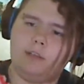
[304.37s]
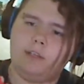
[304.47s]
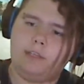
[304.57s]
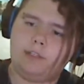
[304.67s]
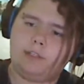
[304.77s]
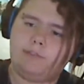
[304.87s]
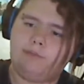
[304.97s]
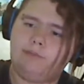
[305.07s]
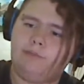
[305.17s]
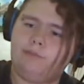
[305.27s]
and just
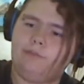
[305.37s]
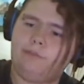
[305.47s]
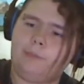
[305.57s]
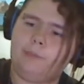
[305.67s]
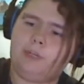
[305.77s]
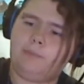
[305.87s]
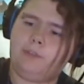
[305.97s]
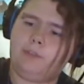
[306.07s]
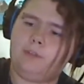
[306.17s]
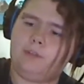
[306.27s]
flip it up
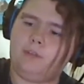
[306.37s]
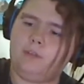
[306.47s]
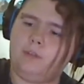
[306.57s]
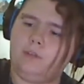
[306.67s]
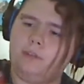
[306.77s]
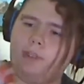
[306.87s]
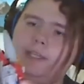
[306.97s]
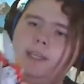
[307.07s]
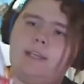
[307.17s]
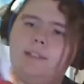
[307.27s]

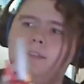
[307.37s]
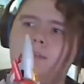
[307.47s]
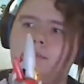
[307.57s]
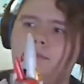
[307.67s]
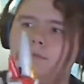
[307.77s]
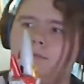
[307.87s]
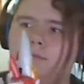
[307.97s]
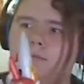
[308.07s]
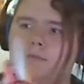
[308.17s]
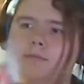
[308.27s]
like that.
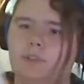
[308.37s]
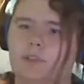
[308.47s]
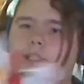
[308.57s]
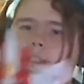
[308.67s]
Just like